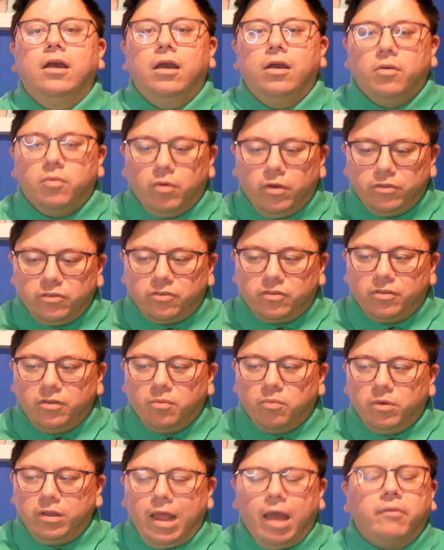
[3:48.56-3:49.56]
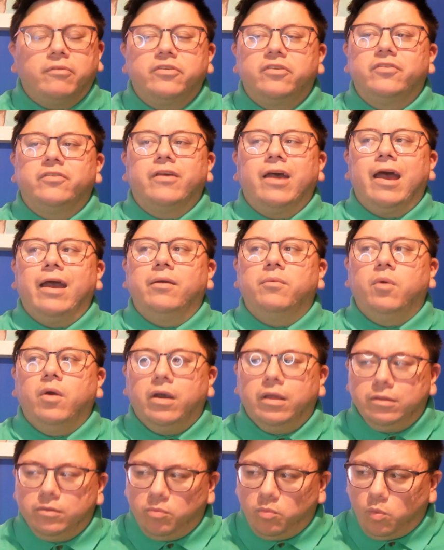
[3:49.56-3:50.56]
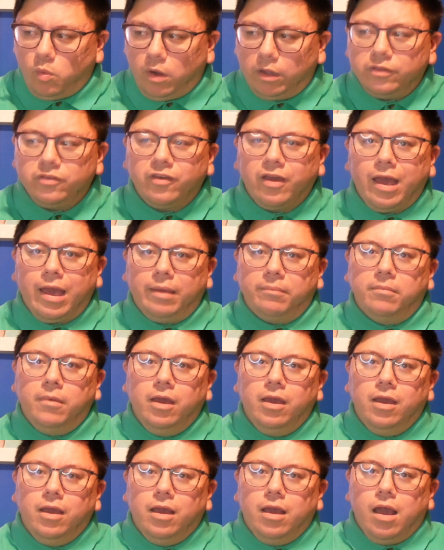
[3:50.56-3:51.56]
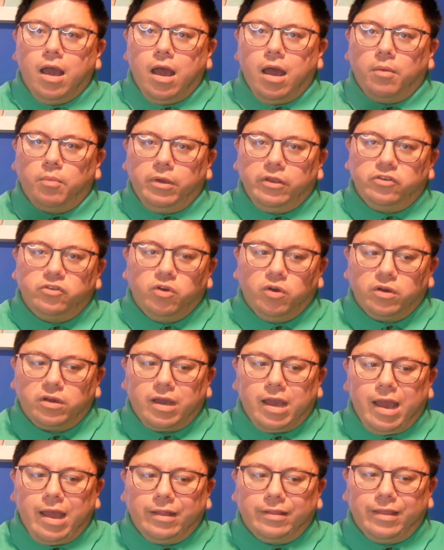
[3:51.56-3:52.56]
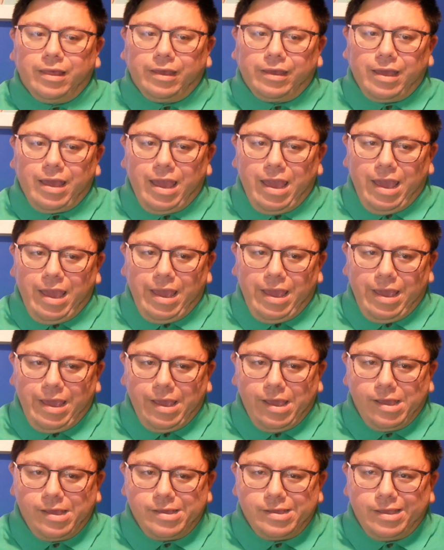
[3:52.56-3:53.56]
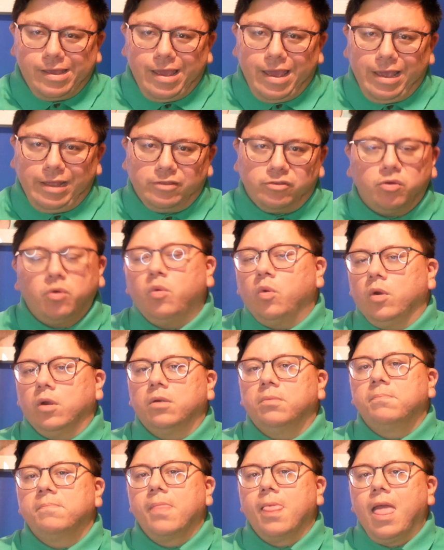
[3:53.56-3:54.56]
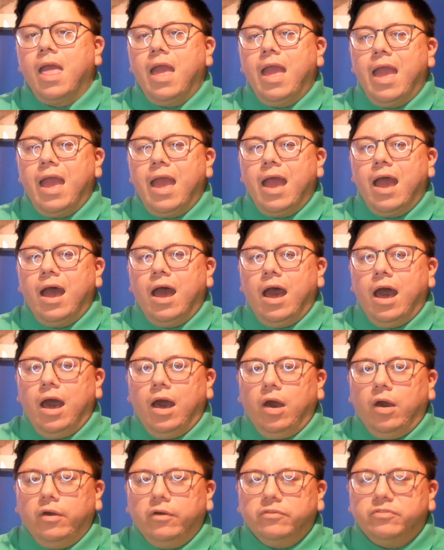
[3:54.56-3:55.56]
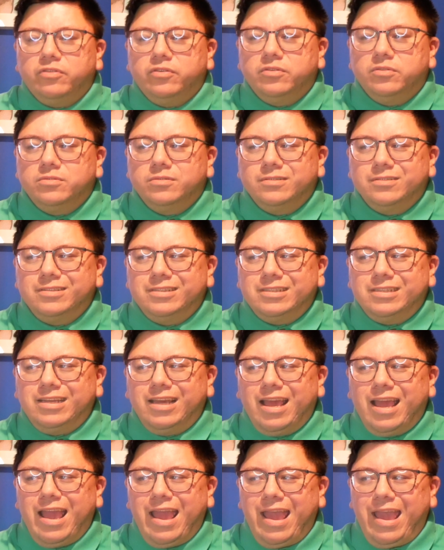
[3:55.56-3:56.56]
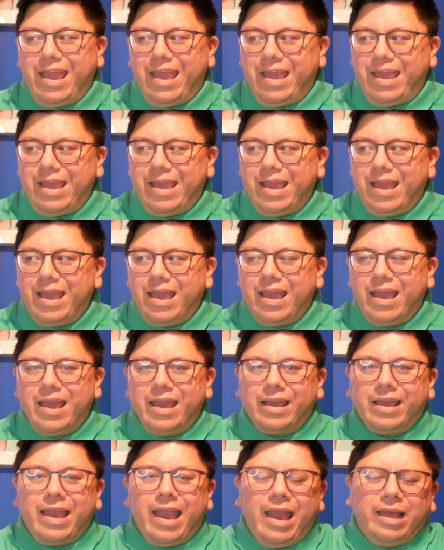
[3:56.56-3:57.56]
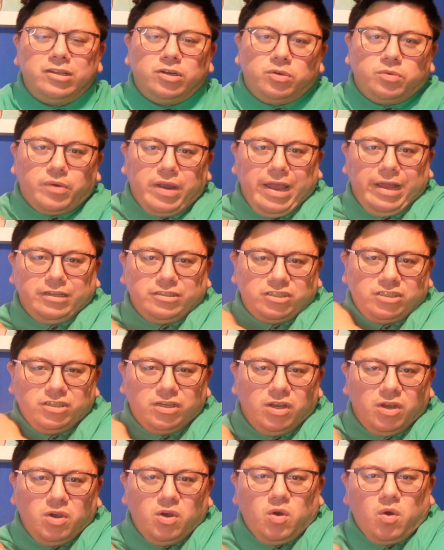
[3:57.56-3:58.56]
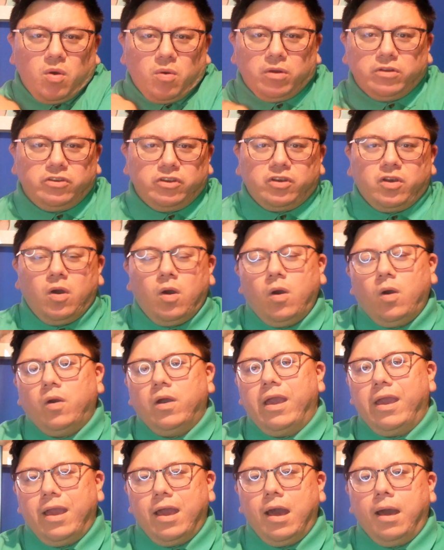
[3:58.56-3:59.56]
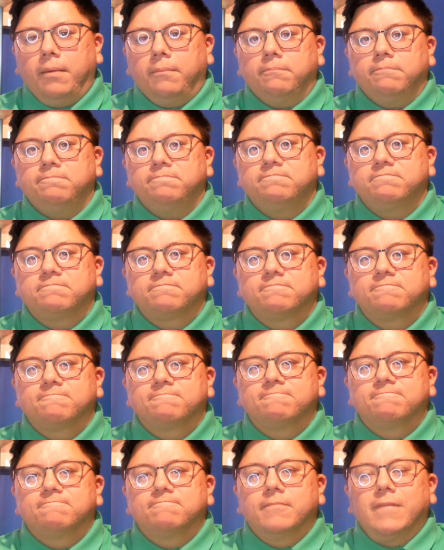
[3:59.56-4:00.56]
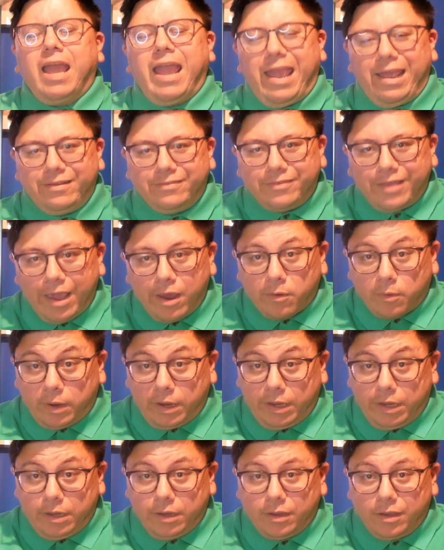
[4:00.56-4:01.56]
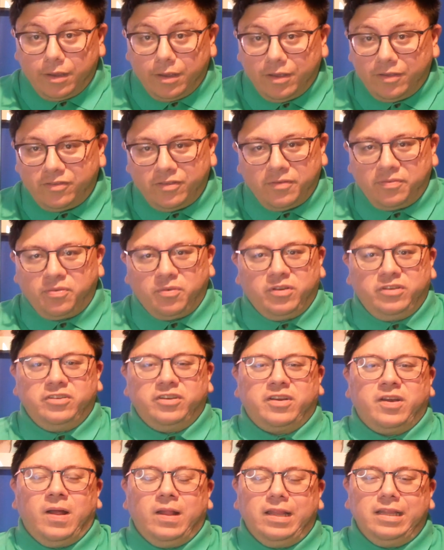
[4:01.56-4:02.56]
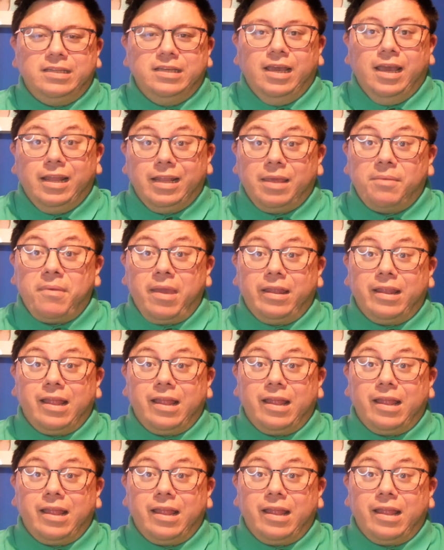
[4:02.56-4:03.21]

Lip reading: was when I was in Taiwan one time. We took kind of like a tour of a cattle ranch, or what you call a dairy, is what you call it. They made it